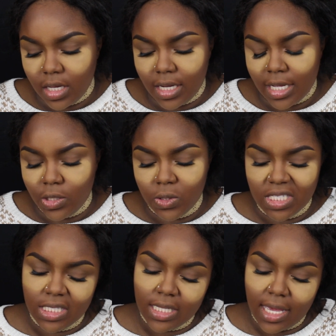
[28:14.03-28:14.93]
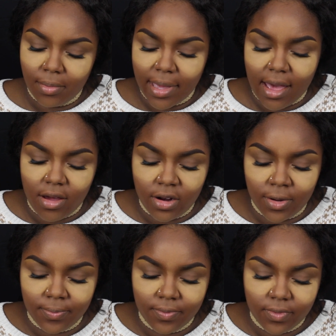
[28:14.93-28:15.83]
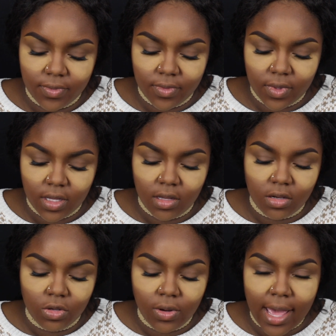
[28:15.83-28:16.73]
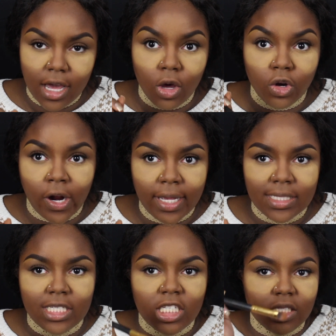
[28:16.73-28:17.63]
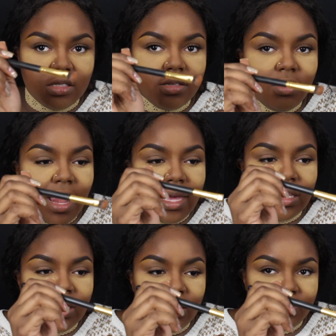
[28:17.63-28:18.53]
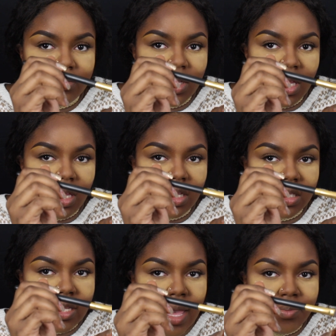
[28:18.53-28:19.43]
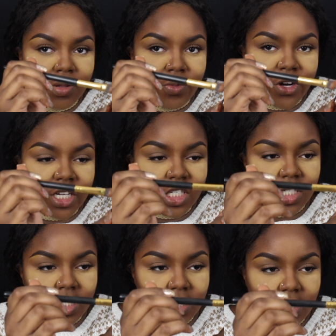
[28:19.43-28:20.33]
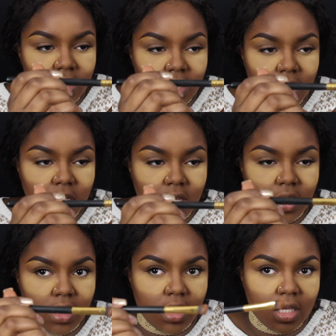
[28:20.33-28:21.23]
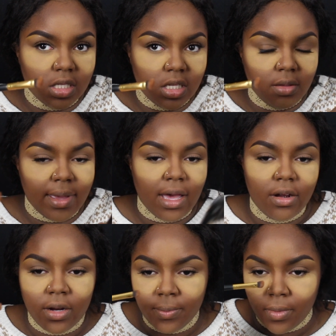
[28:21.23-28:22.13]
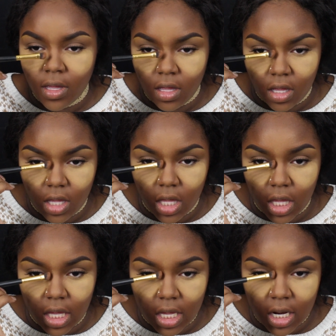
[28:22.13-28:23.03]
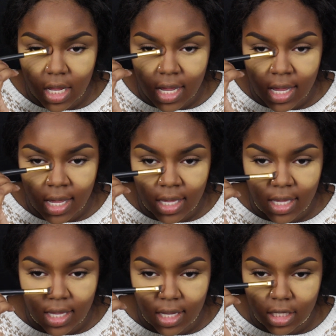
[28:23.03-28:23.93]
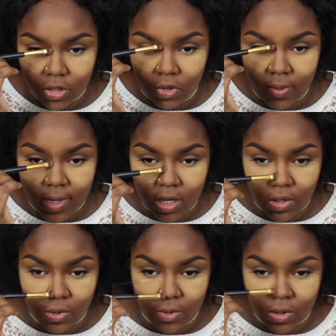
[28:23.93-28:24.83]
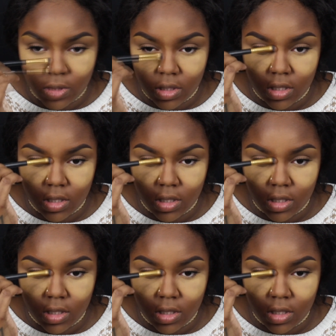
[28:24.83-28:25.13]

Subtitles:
And I use the same powder. Do not go crazy. Just lightly tap the brush into the powder. And I contour my nose.